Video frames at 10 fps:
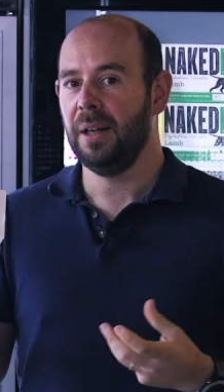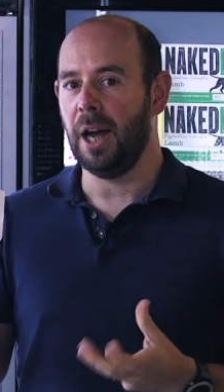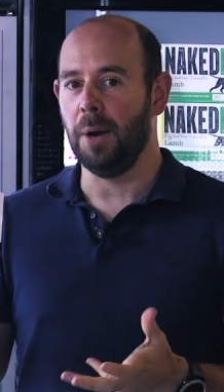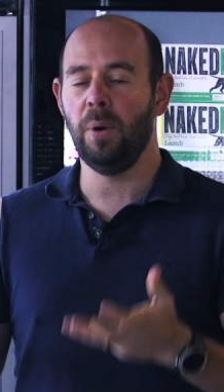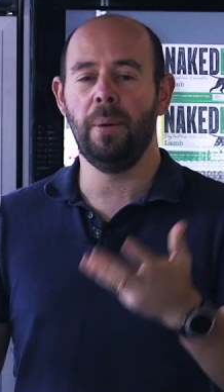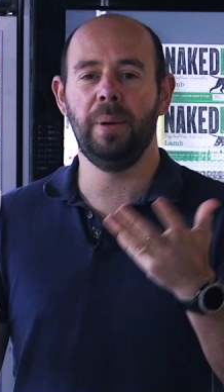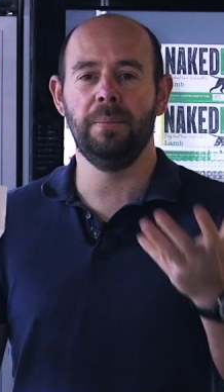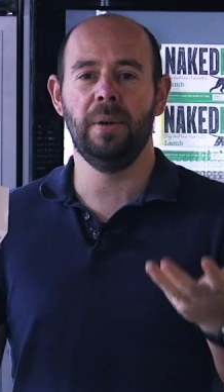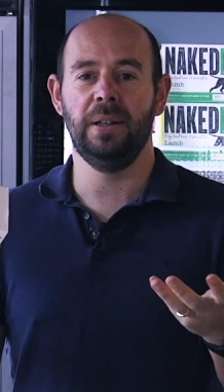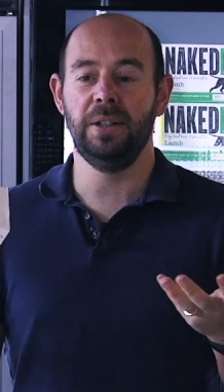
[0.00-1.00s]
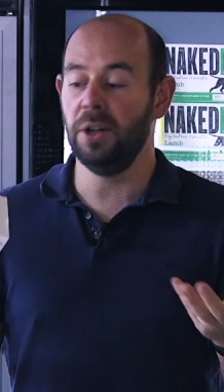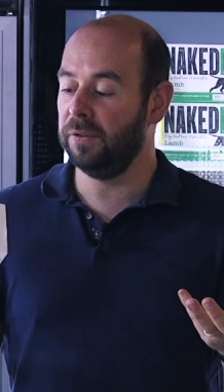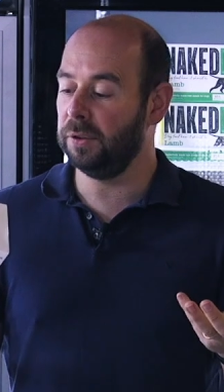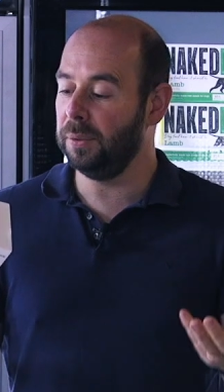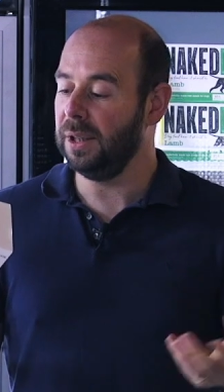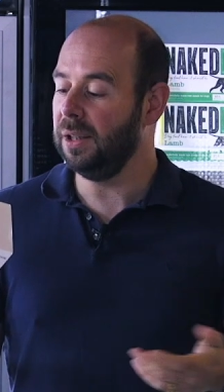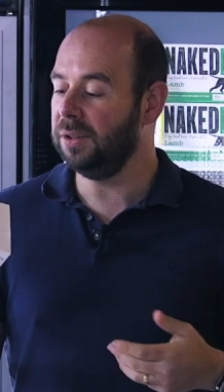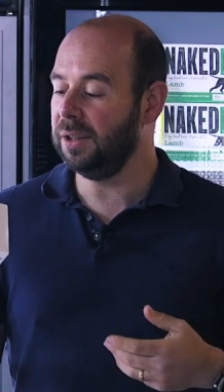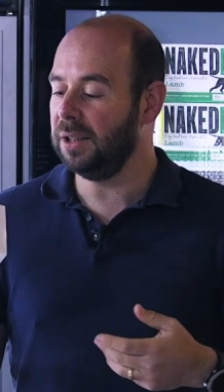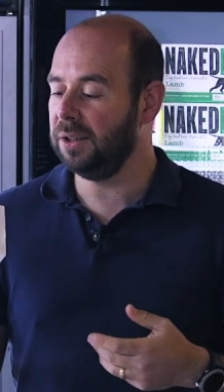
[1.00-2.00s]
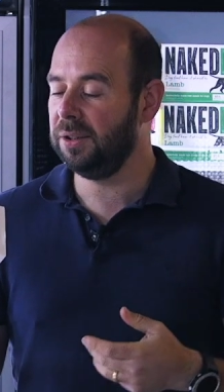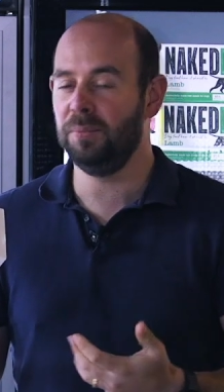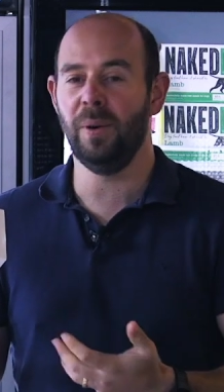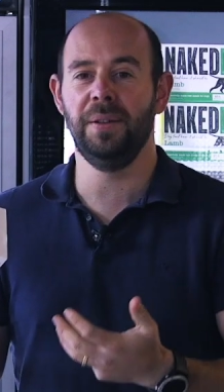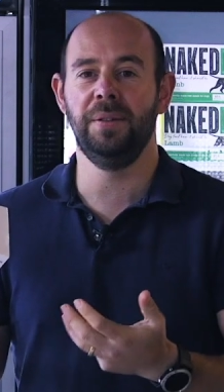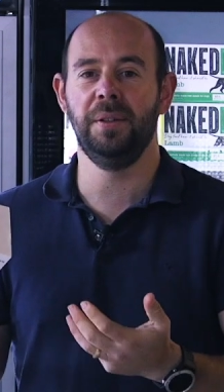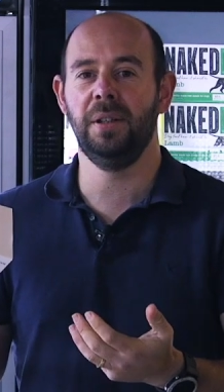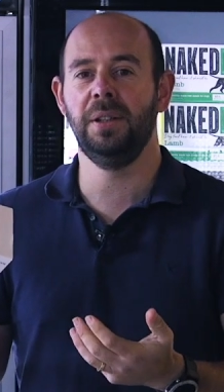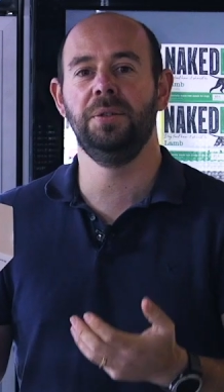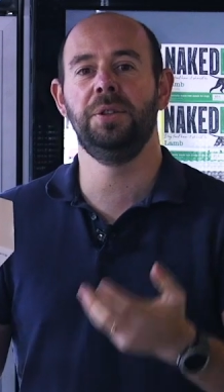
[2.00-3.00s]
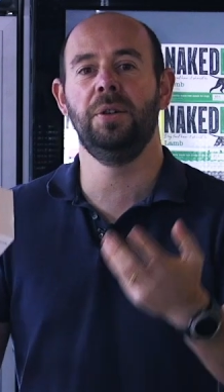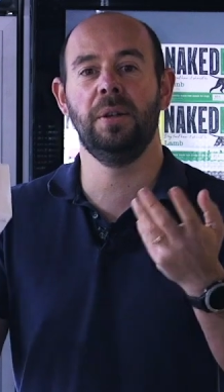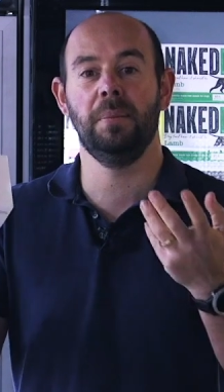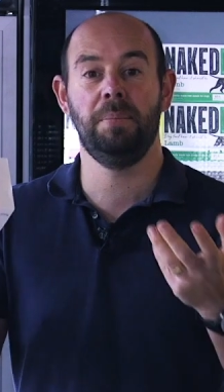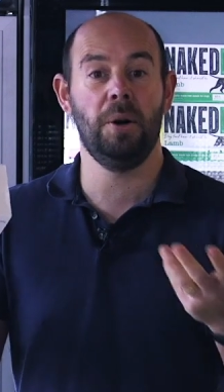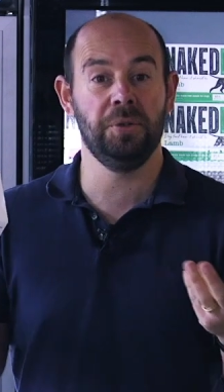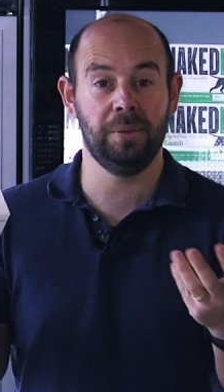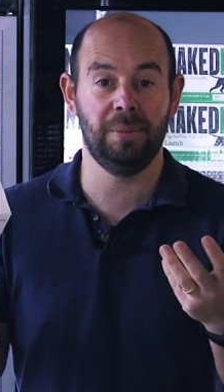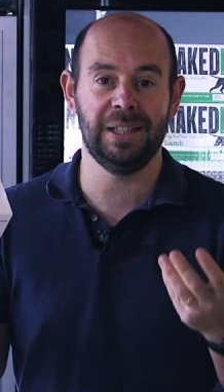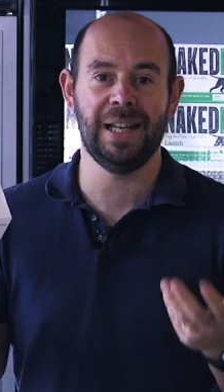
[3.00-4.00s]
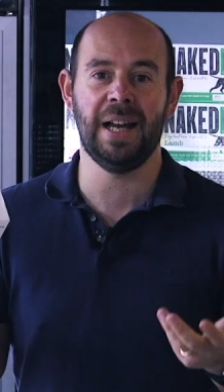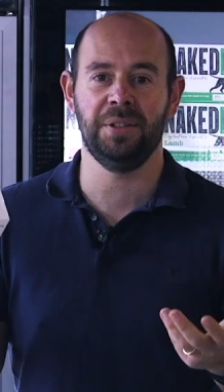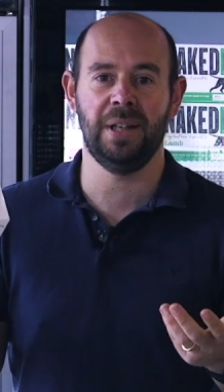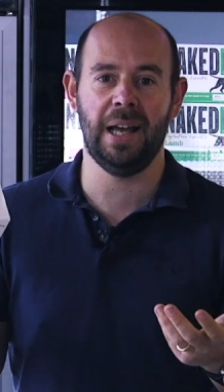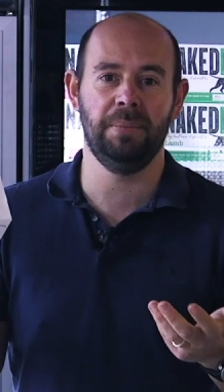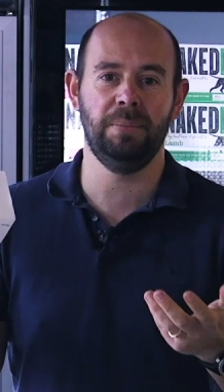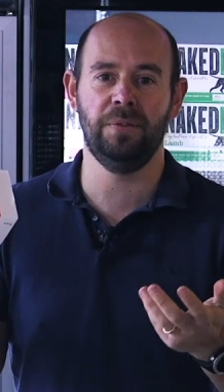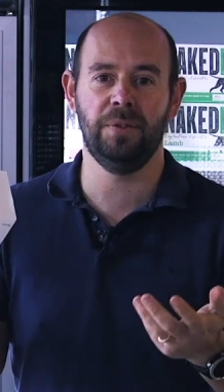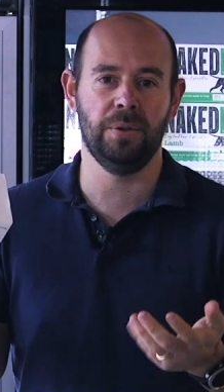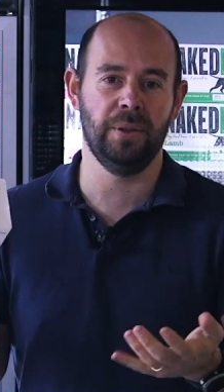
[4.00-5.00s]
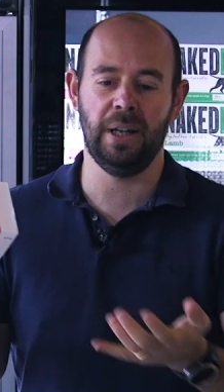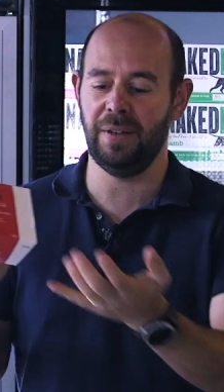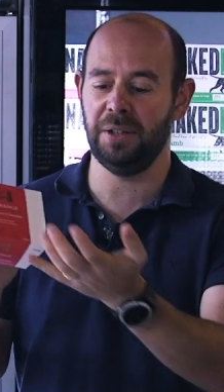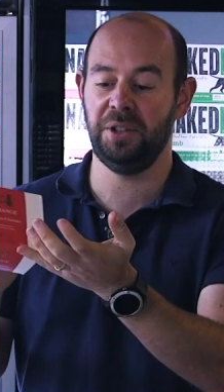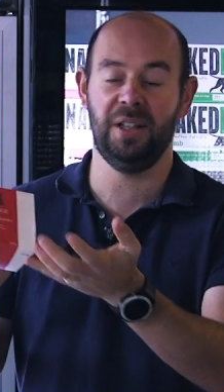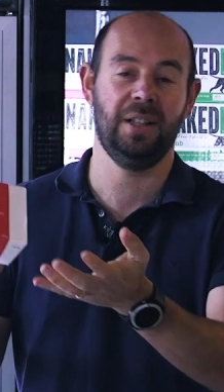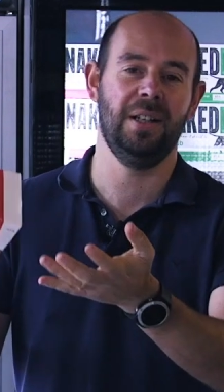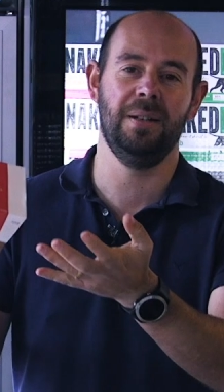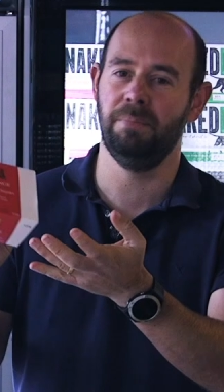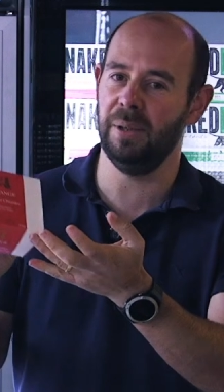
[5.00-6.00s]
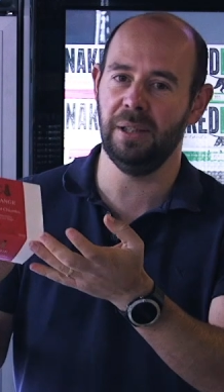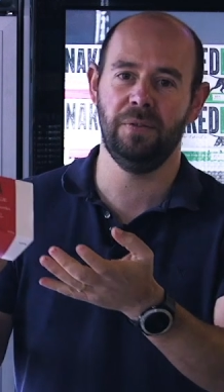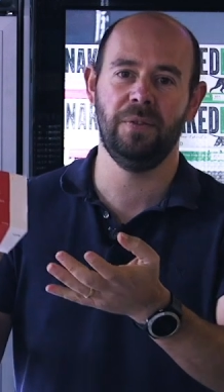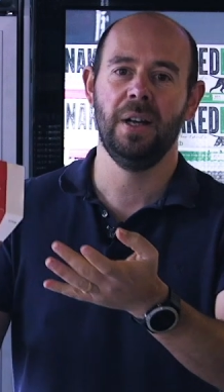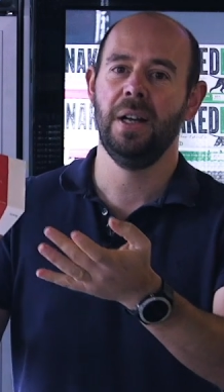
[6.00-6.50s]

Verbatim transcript: And what I mean by novel is it's one that your dog possibly hasn't had before. They've had chicken, beef,